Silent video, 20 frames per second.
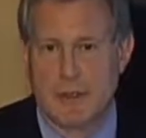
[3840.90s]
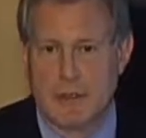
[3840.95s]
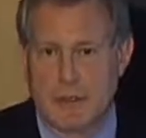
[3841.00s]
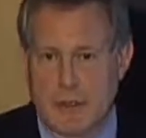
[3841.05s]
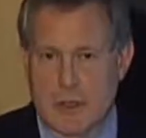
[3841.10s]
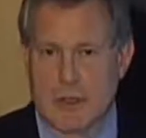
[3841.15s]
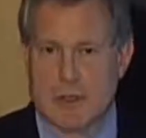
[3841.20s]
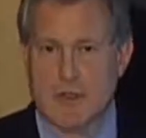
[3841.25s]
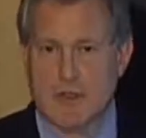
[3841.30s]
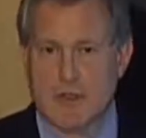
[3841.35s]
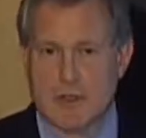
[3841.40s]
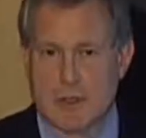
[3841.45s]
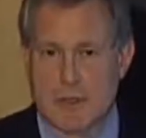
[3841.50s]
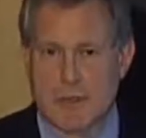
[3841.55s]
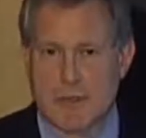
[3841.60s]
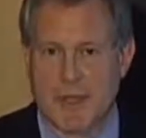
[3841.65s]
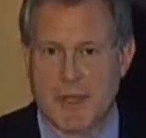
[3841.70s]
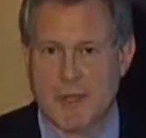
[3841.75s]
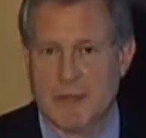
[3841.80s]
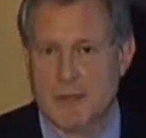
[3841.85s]
you're
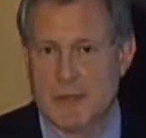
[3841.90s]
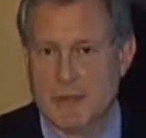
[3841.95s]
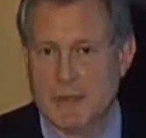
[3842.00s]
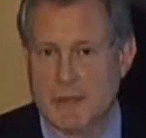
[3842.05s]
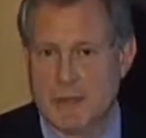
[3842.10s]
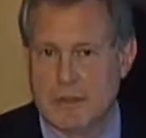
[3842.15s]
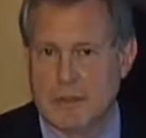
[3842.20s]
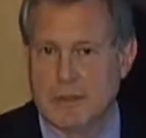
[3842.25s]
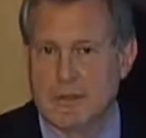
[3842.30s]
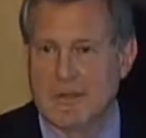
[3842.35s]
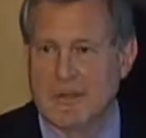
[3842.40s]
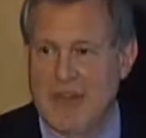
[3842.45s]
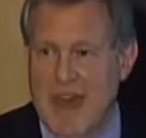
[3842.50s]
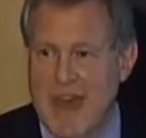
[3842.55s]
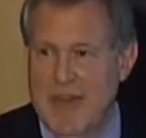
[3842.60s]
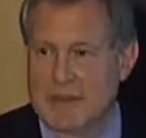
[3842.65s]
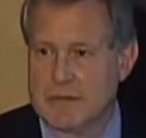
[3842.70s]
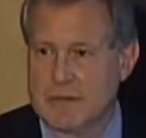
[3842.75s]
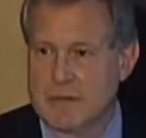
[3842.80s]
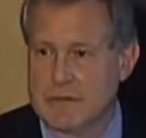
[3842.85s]
consuming
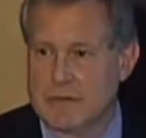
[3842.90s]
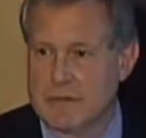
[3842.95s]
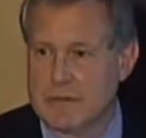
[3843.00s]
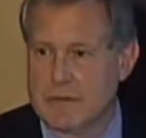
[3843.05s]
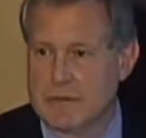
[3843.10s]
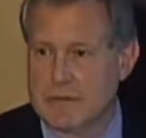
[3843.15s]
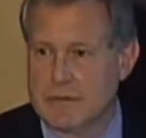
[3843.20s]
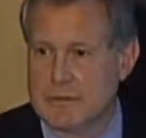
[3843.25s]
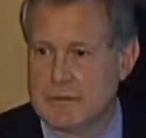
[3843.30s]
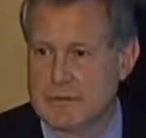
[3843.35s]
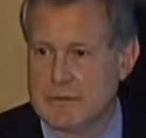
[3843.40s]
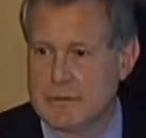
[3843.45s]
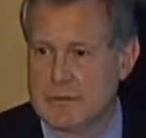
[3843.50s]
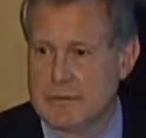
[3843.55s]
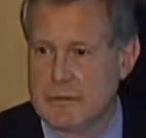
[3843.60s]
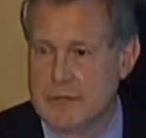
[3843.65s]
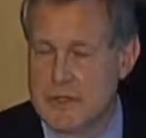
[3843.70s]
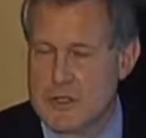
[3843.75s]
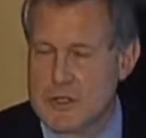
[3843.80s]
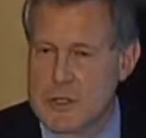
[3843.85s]
fat.
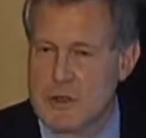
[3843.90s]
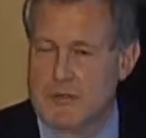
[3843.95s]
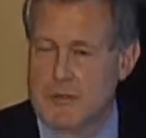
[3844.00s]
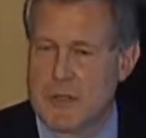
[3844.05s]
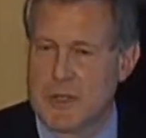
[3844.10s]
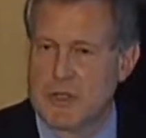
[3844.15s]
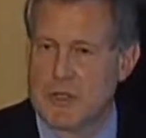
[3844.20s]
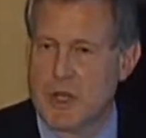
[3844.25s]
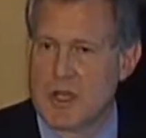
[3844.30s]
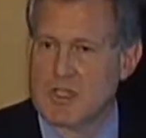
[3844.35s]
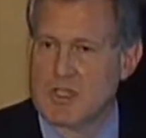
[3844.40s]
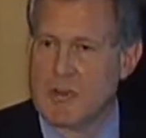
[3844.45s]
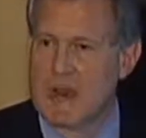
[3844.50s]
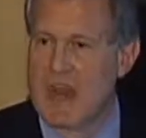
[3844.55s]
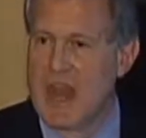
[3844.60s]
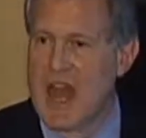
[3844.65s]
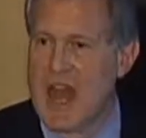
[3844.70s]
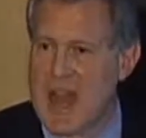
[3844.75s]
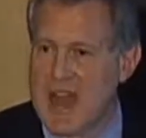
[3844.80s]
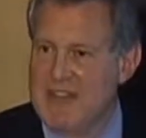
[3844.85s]
So everybody talks
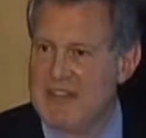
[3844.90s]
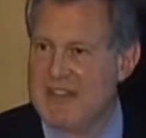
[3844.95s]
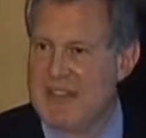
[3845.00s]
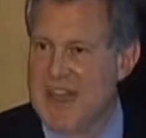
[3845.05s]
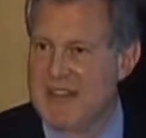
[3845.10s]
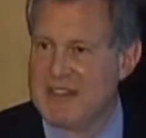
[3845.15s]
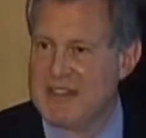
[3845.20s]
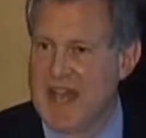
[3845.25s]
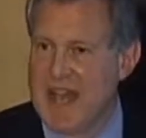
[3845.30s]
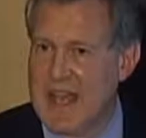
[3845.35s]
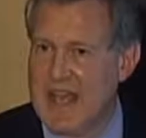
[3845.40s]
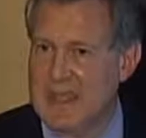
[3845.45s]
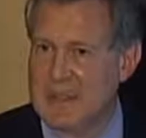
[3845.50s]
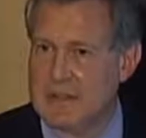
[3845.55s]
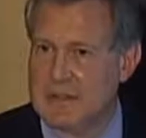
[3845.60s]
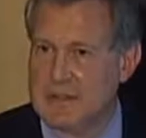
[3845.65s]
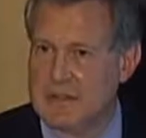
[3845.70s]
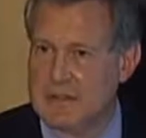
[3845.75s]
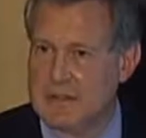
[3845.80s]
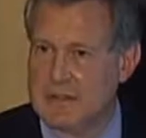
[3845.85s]
about a high-fat
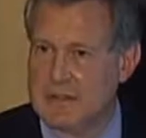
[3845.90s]
diet.